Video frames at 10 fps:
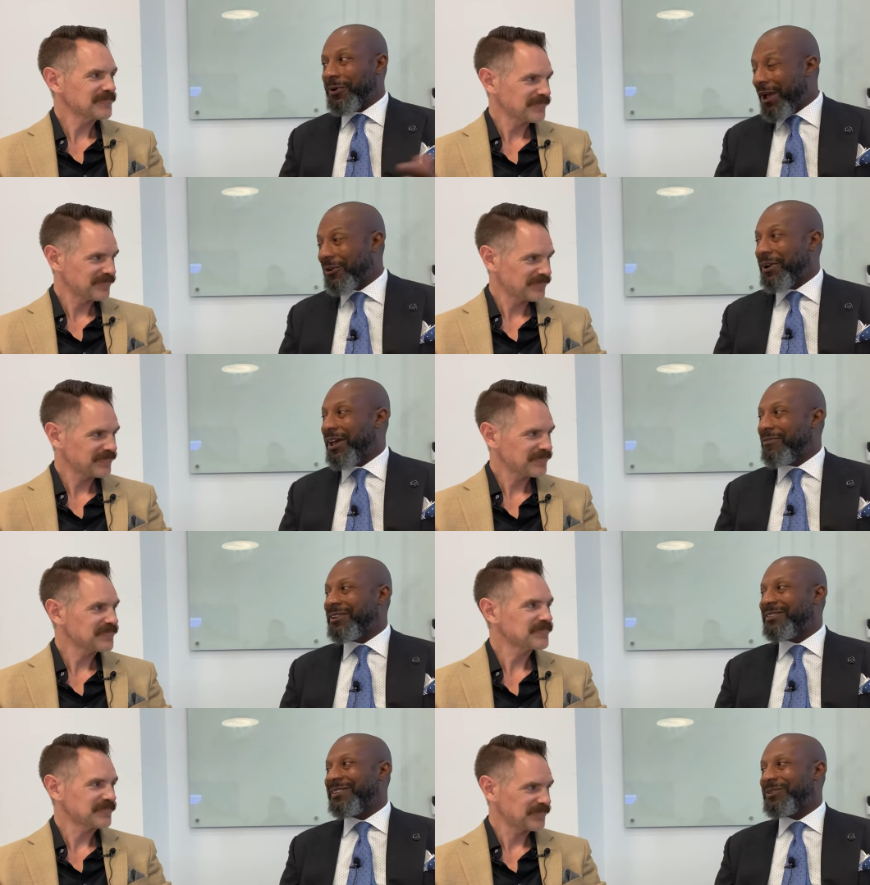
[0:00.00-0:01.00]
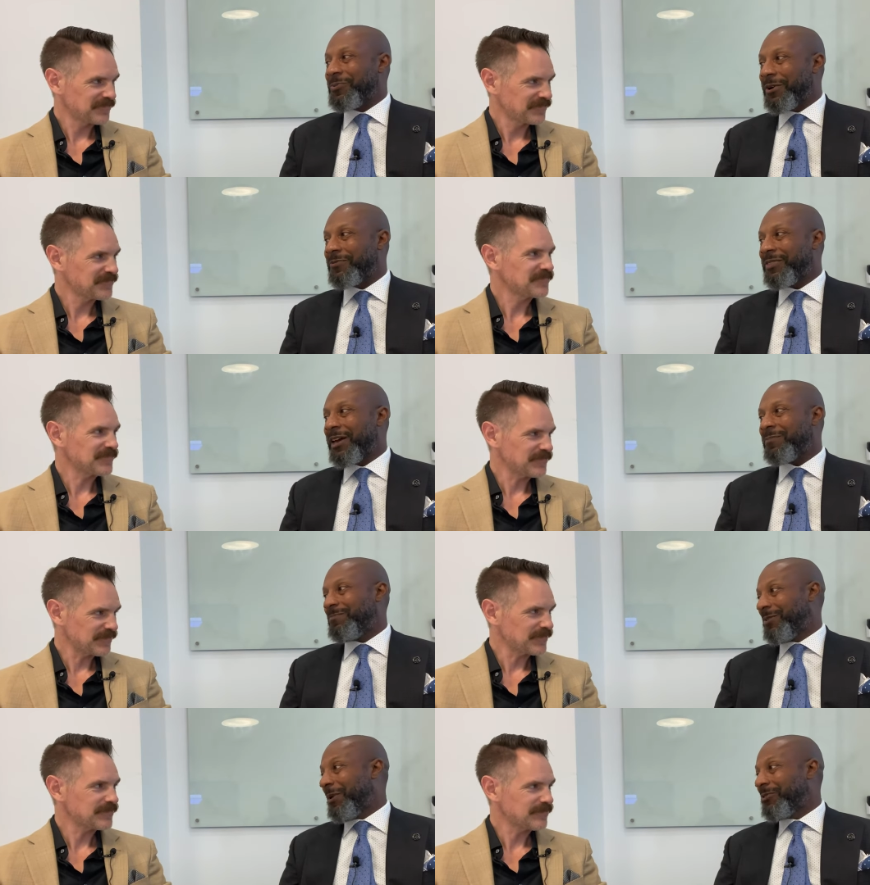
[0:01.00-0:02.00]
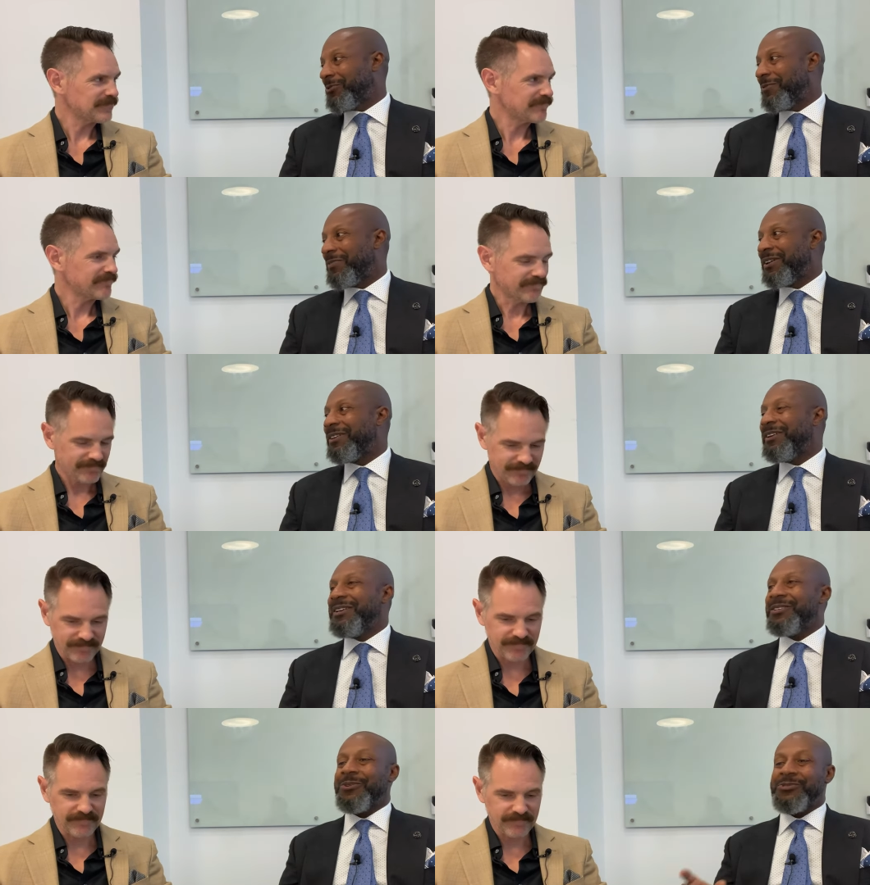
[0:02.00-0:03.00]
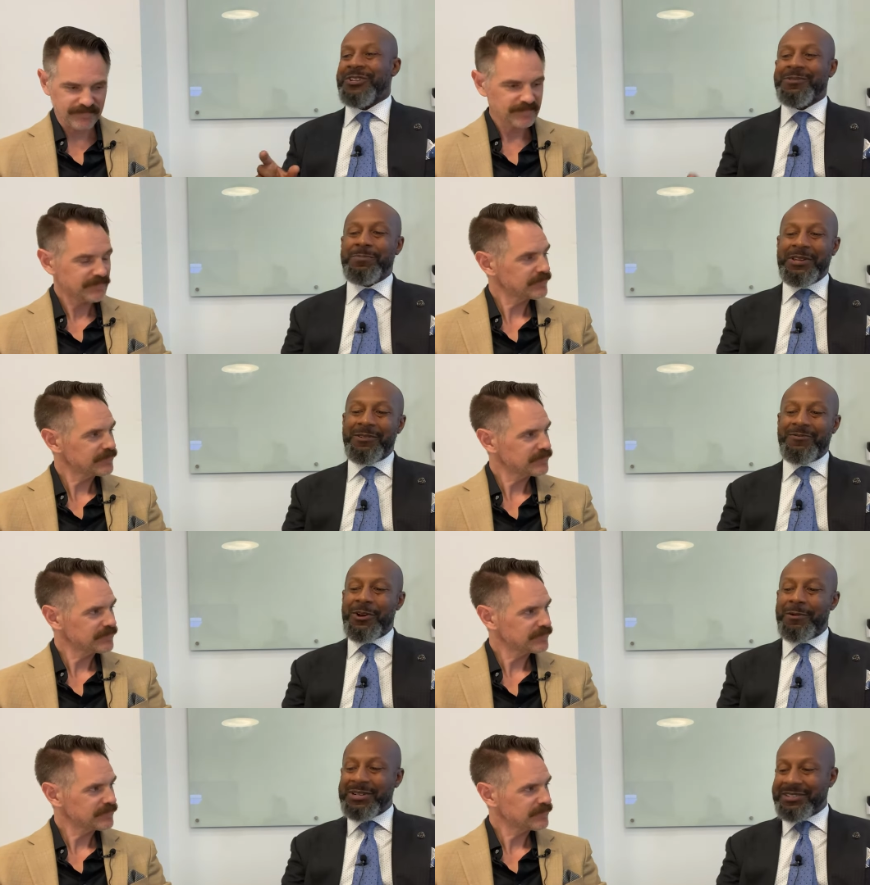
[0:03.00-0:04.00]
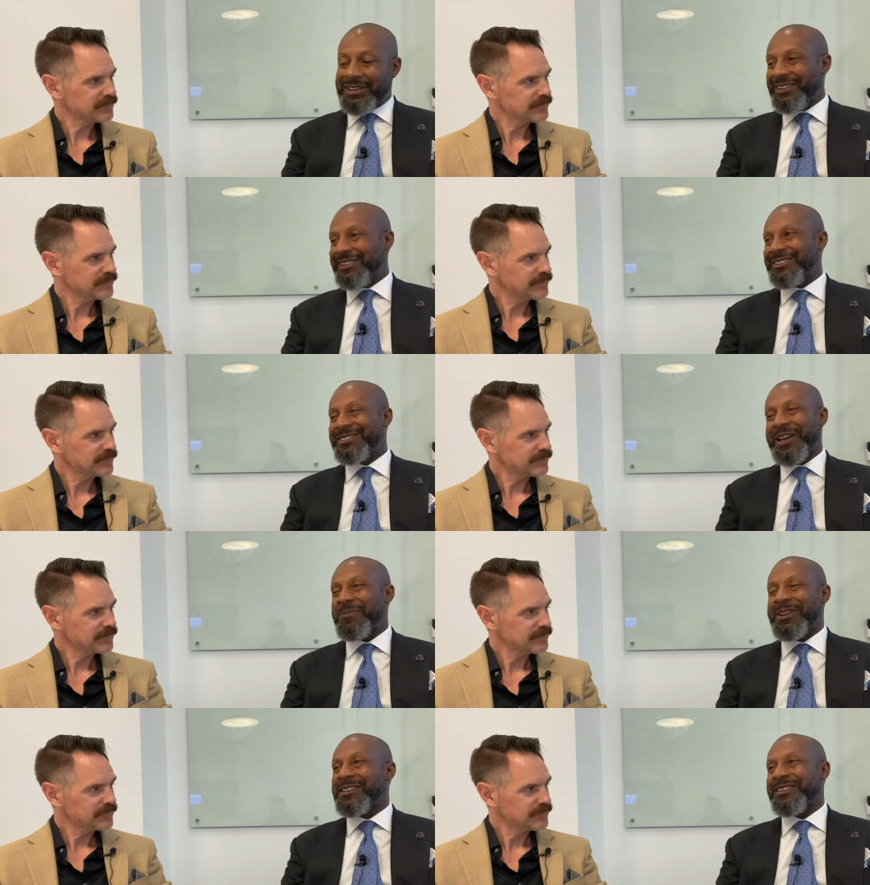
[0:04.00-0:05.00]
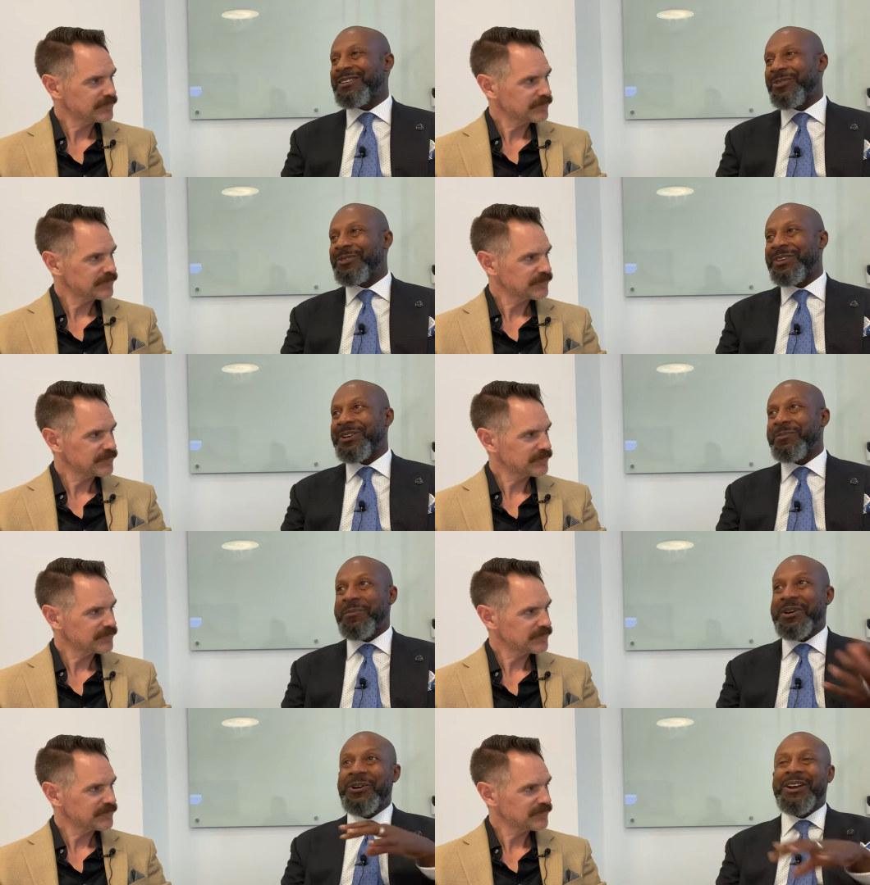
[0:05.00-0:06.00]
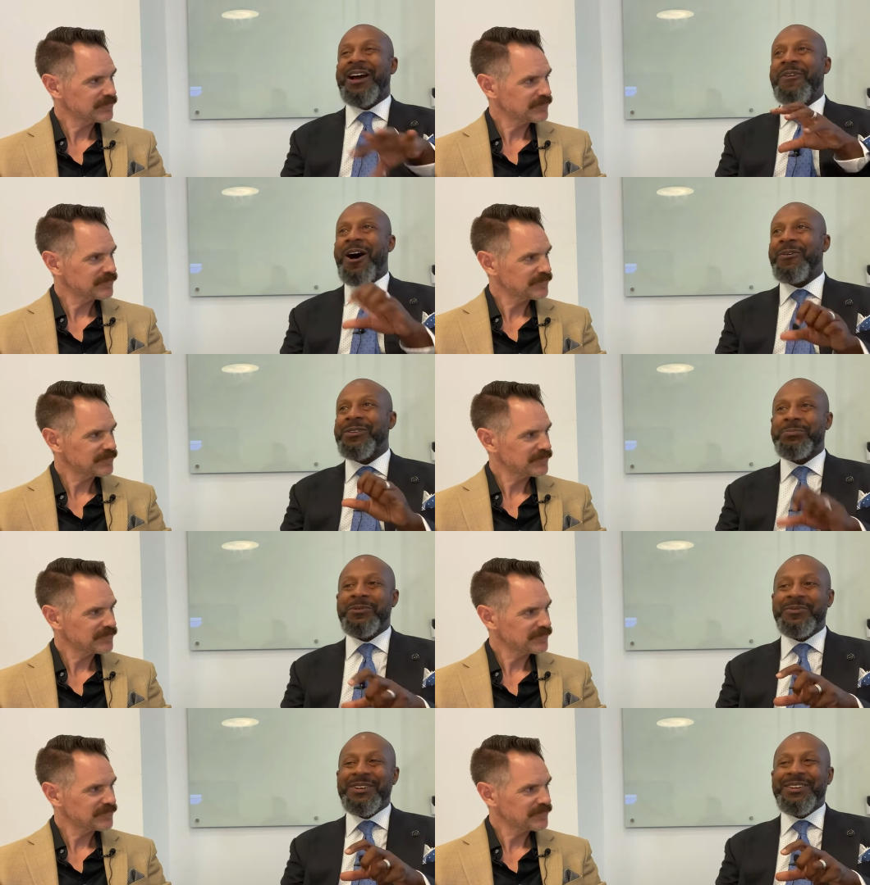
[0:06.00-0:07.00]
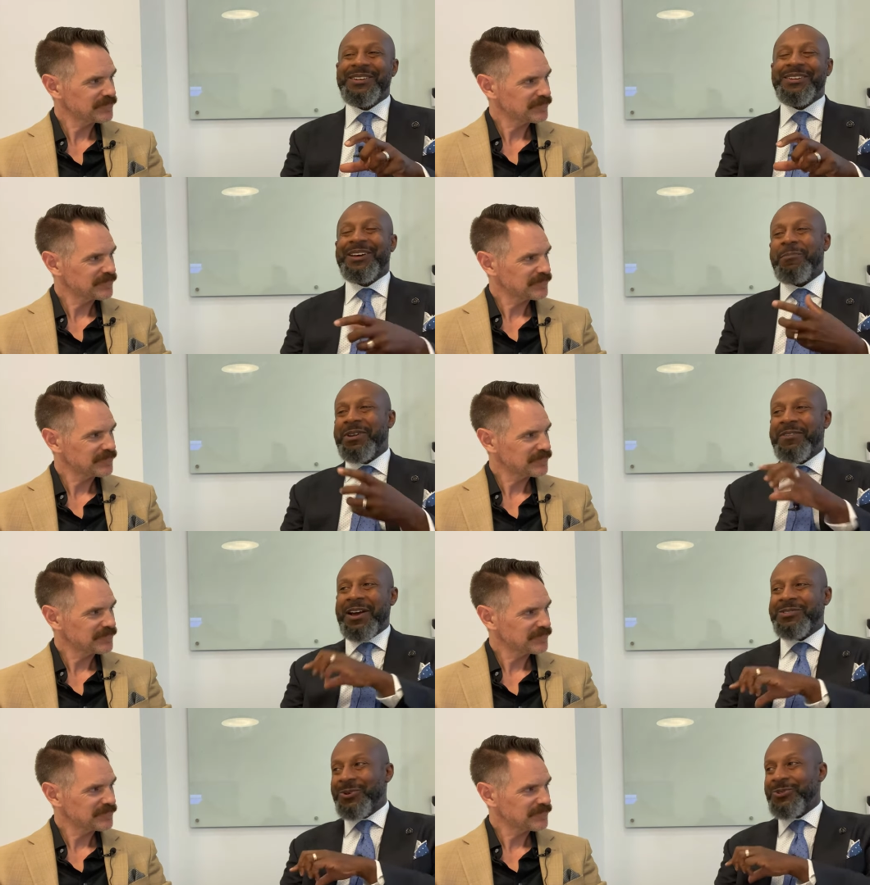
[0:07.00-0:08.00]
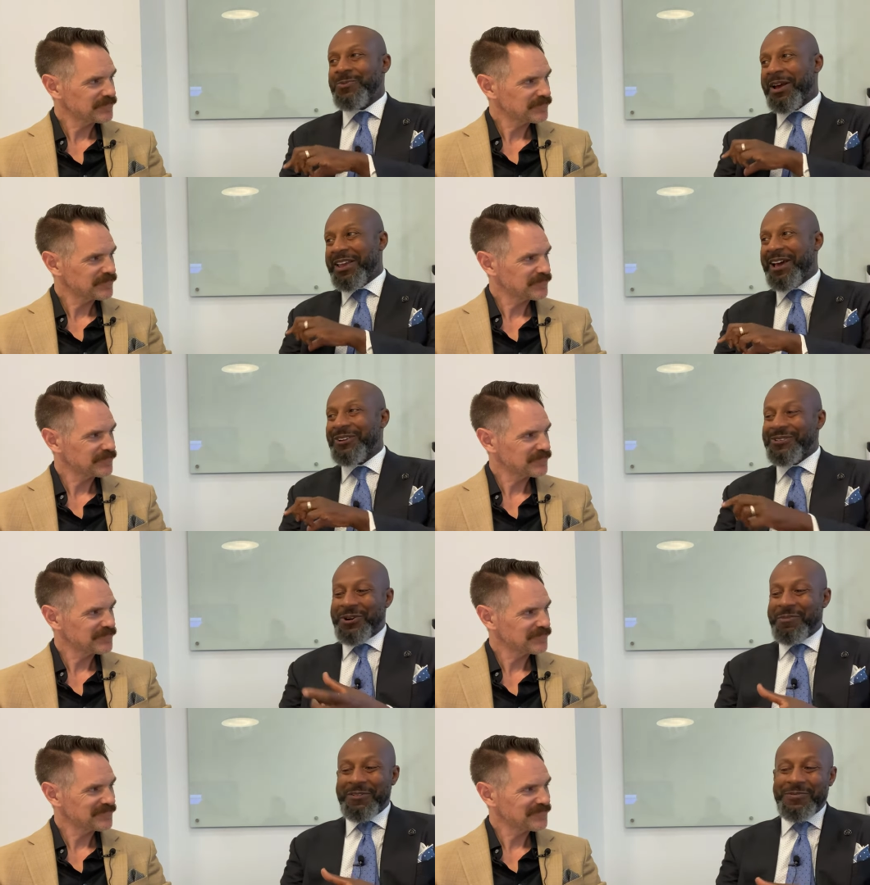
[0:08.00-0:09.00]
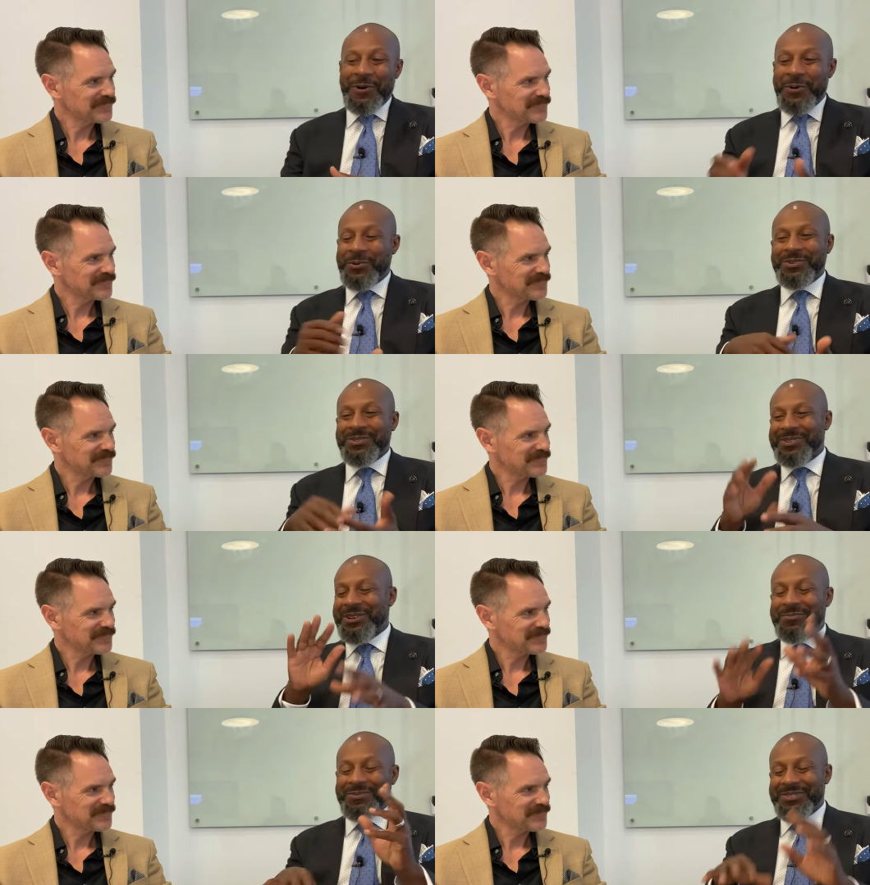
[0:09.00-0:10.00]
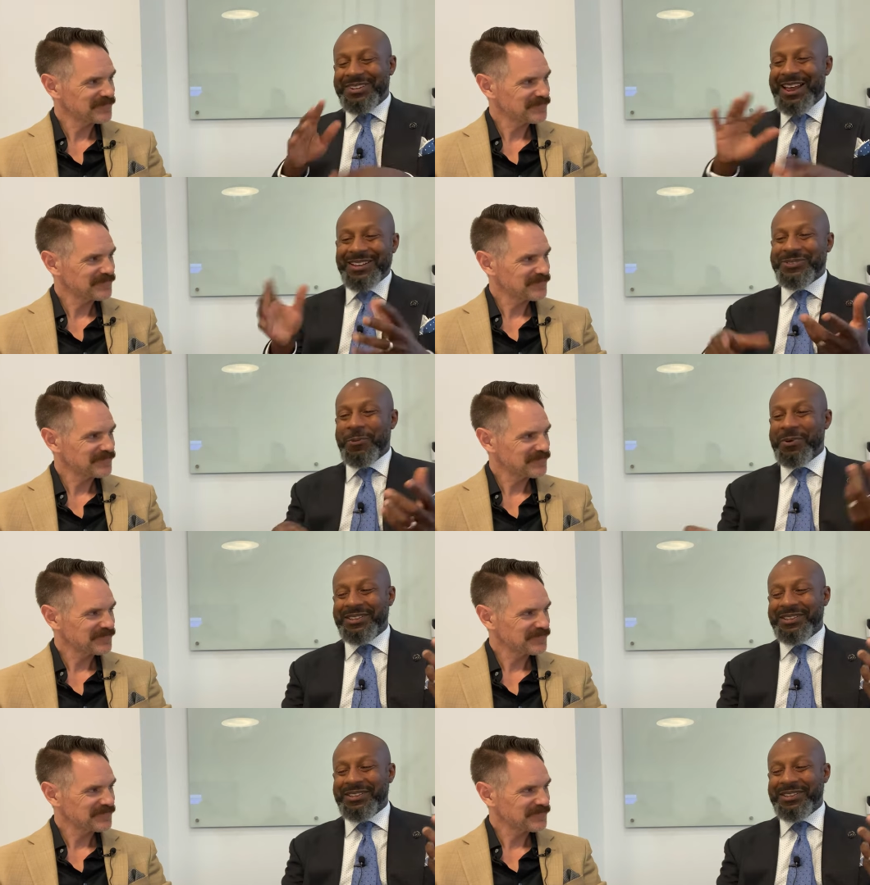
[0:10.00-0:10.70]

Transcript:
Speaker 1: not going to have anything to wear for that special event. Mm -hmm. So just being very meticulous. I mean, that's another thing about me, Erik. I've always been I mean, if I showed you my calendar on my phone, it, it has so many